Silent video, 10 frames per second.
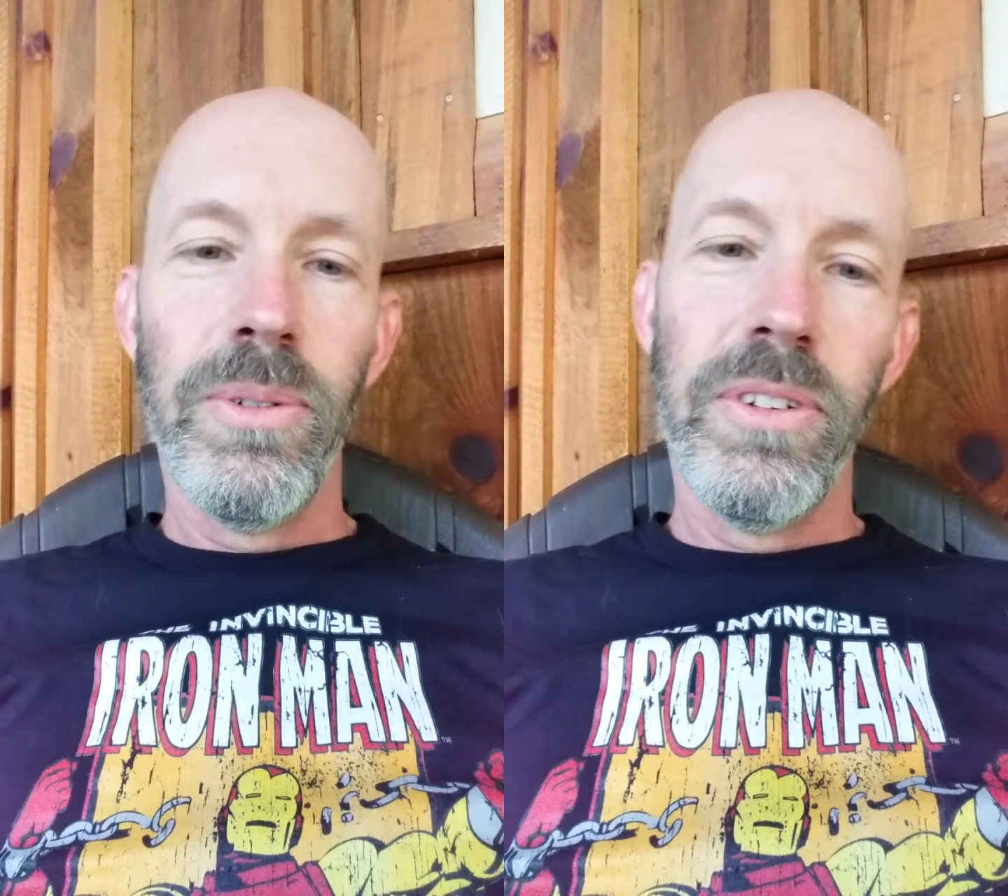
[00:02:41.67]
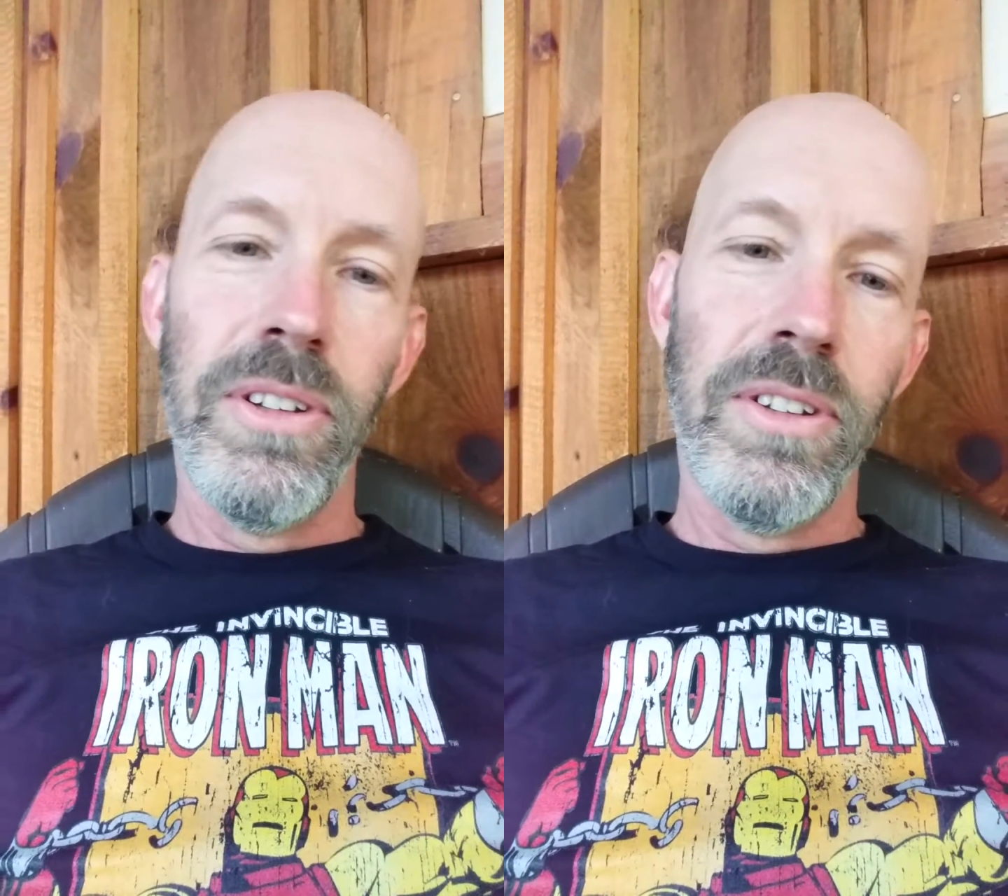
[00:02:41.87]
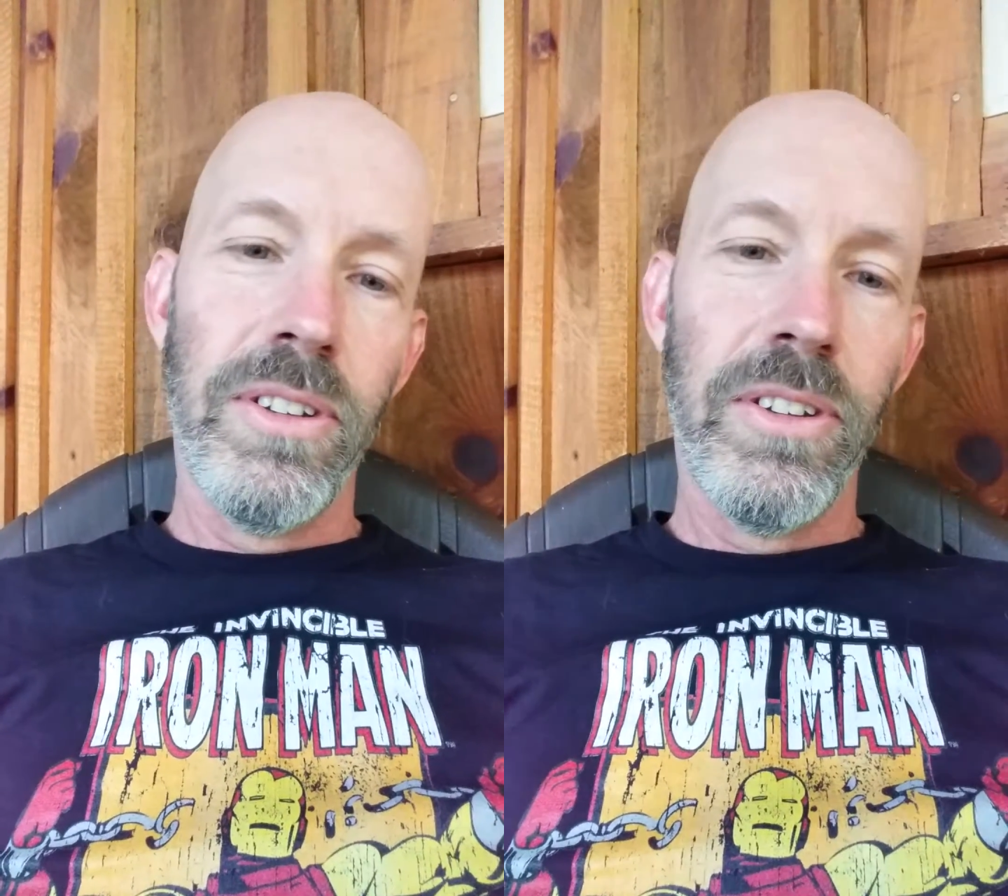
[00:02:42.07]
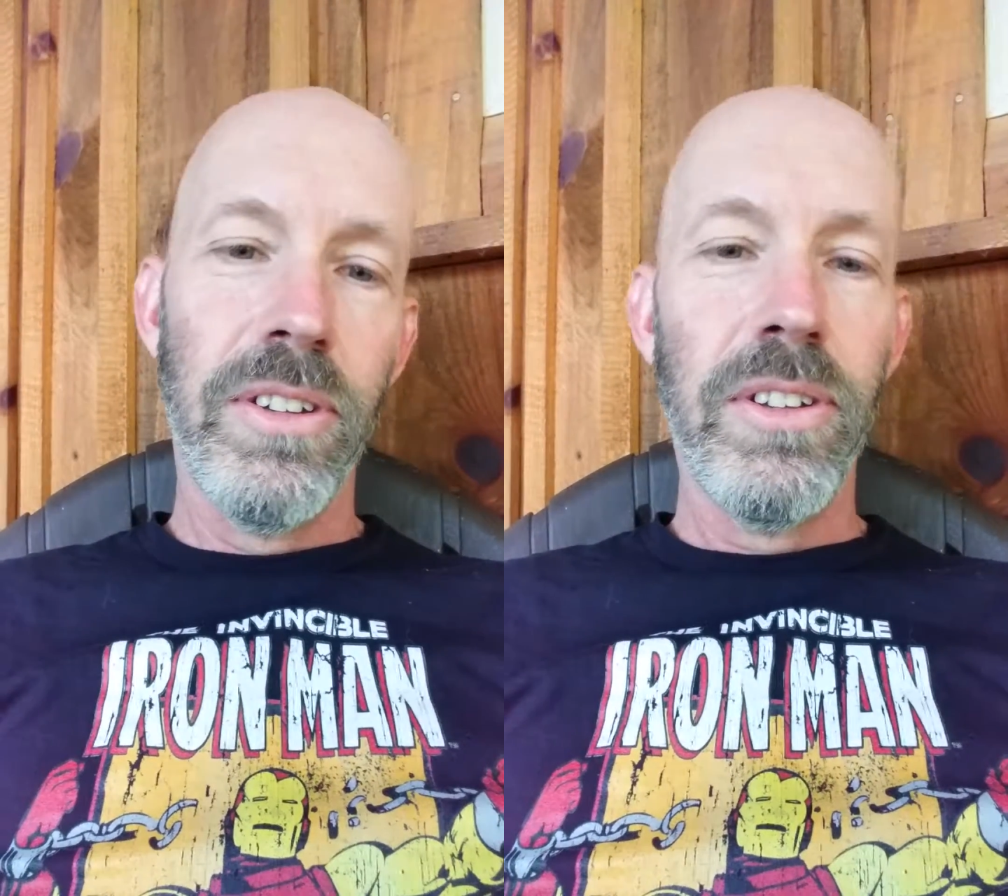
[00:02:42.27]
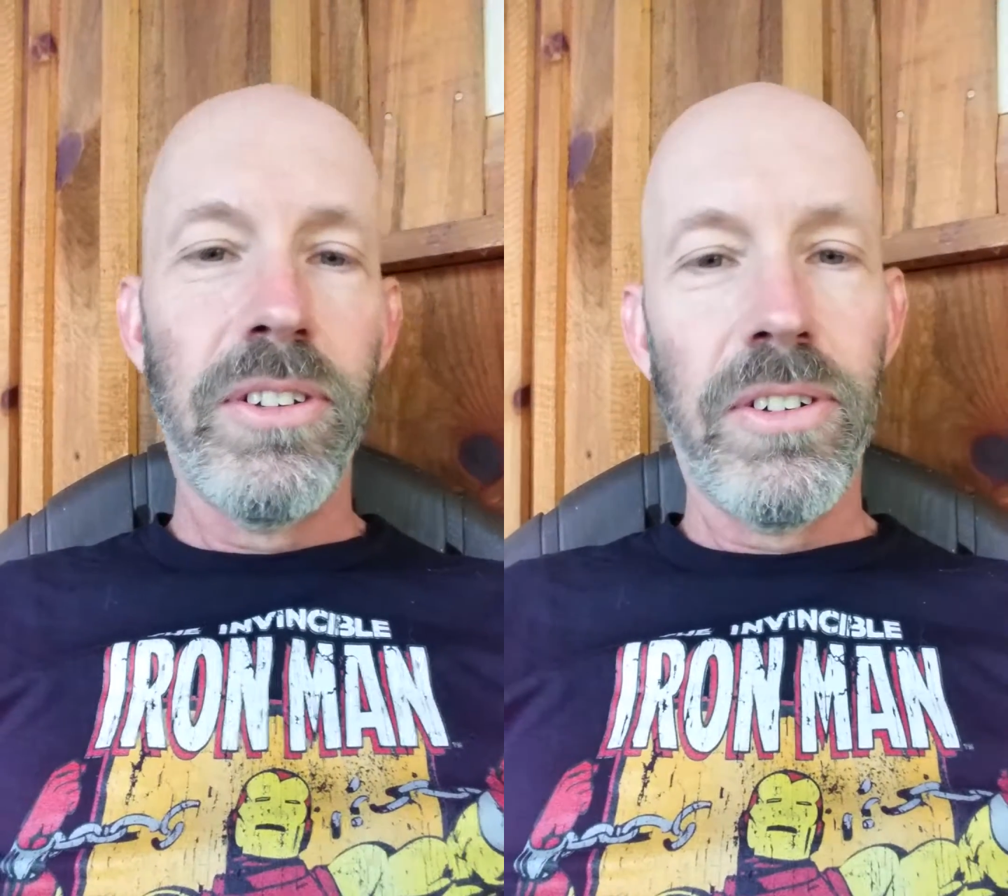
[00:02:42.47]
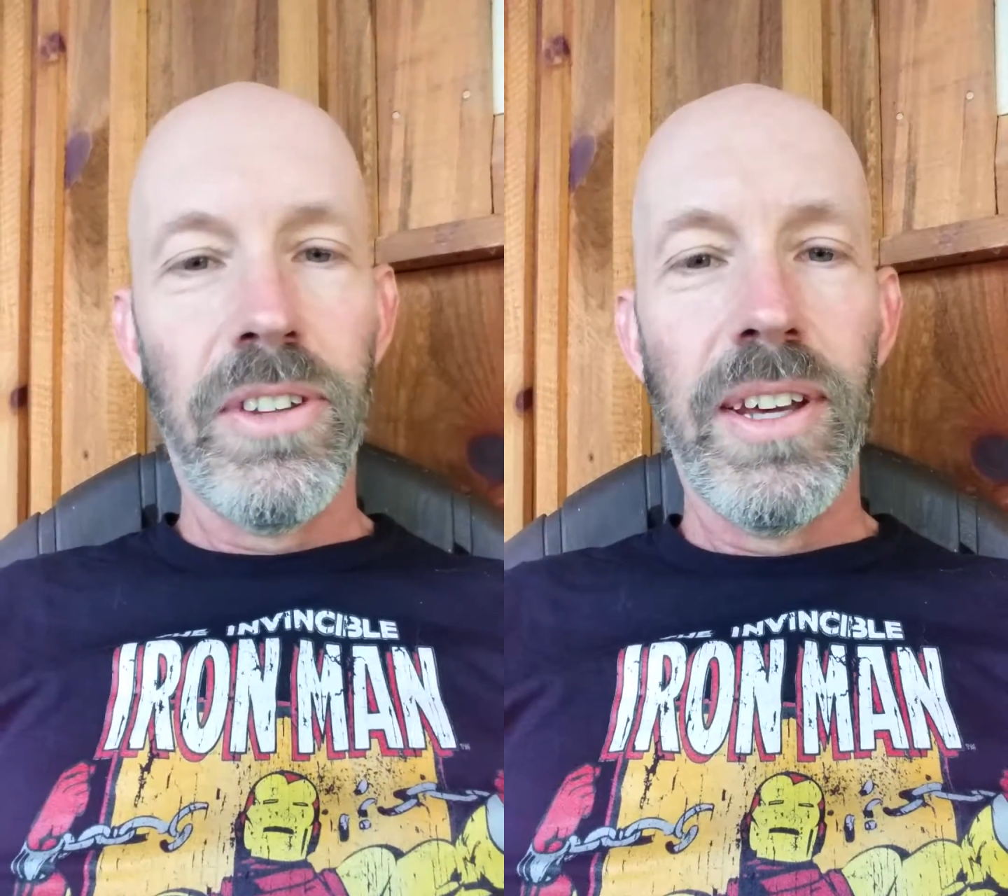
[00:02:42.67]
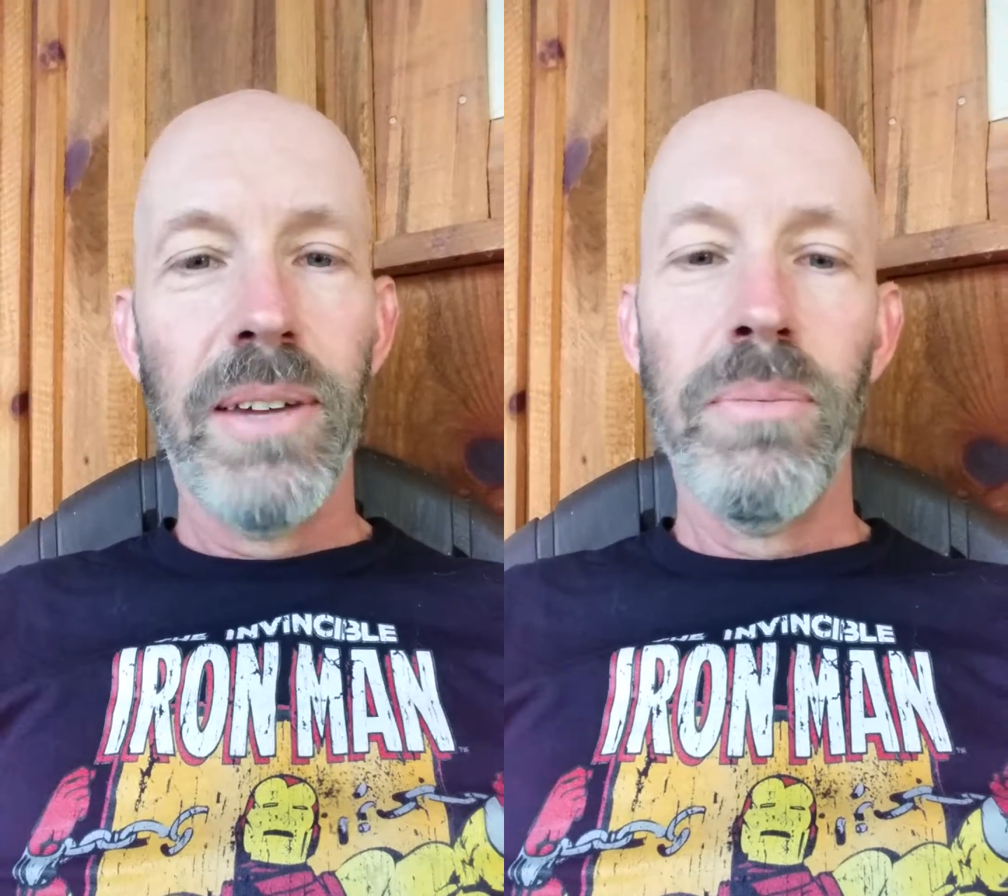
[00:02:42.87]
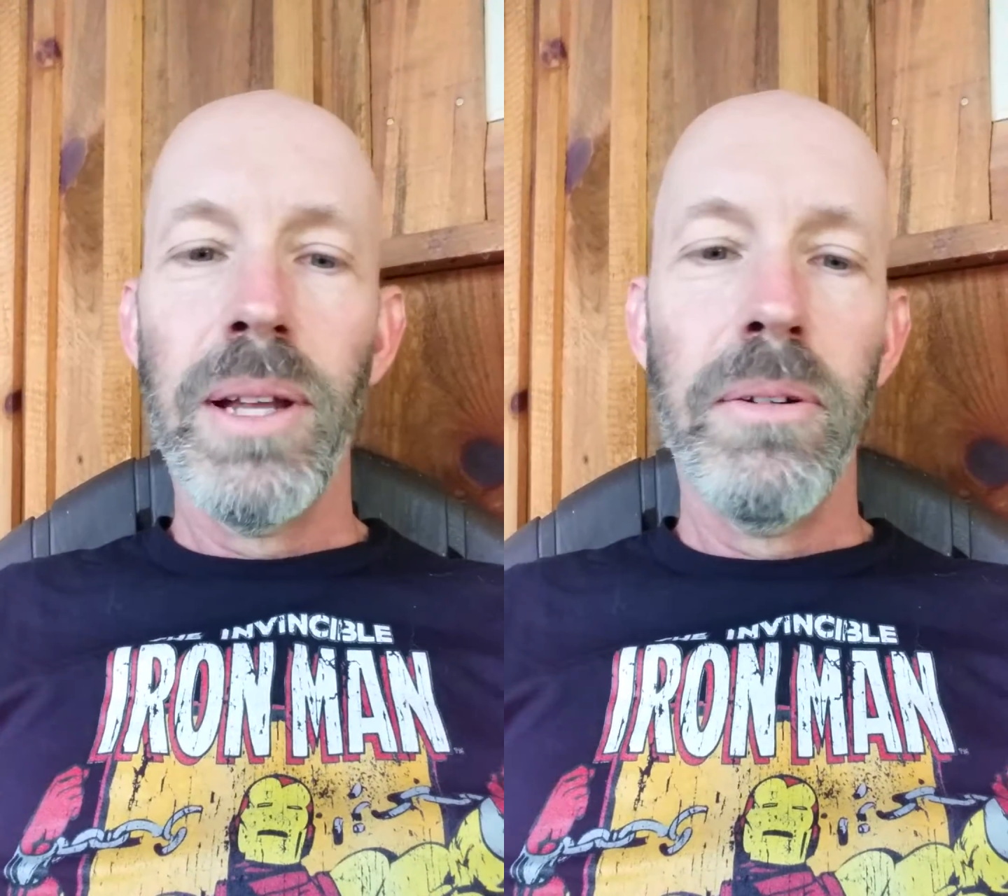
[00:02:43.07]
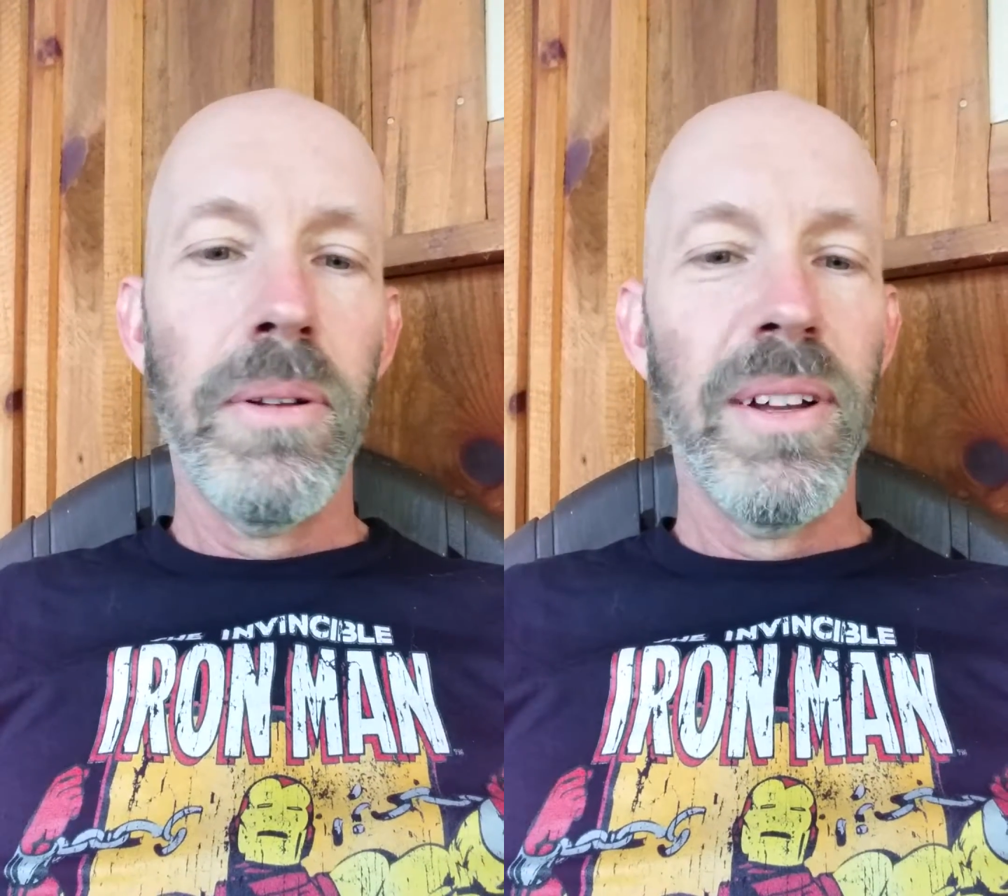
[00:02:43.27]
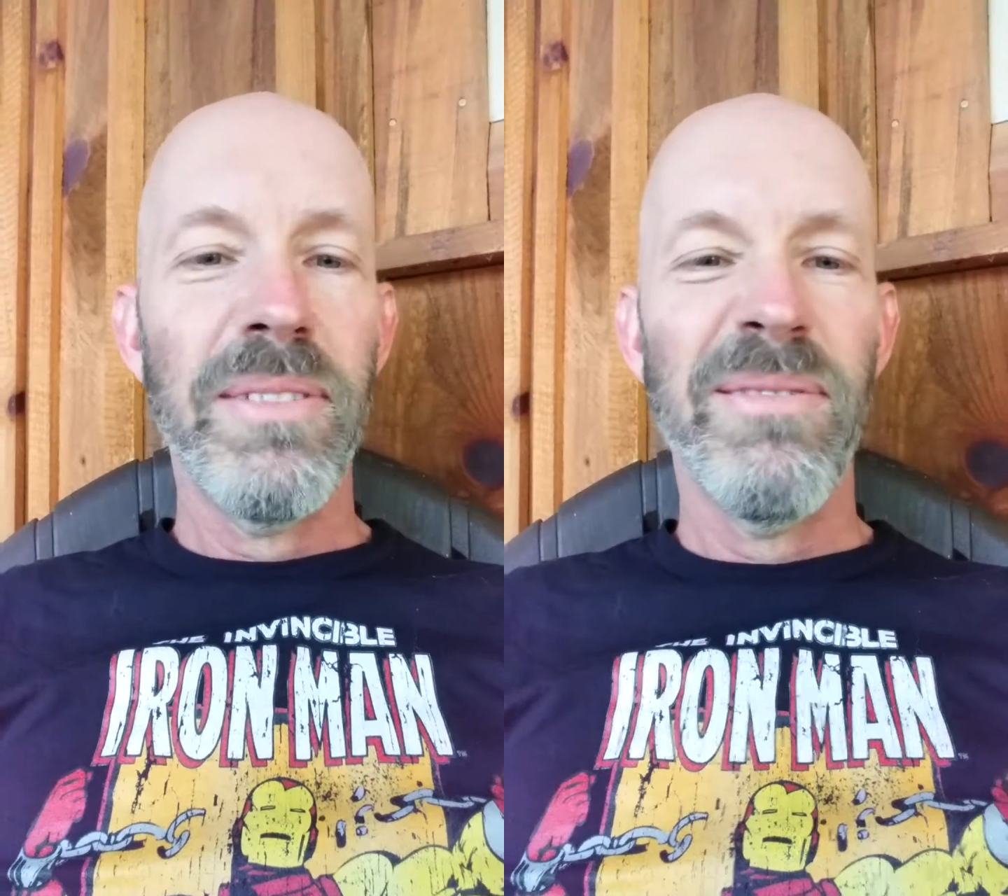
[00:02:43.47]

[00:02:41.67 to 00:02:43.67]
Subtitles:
Was Jesus this or that? Blah, blah, blah.